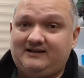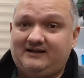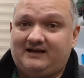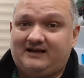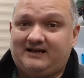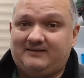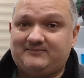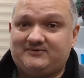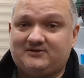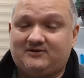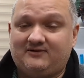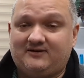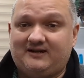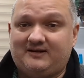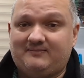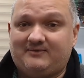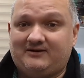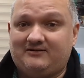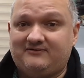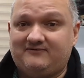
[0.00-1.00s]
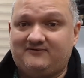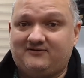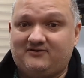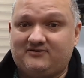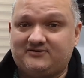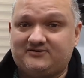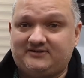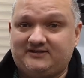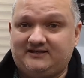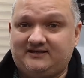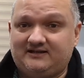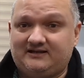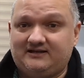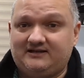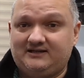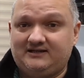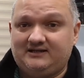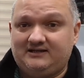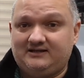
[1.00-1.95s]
And I'm talking about, of course, the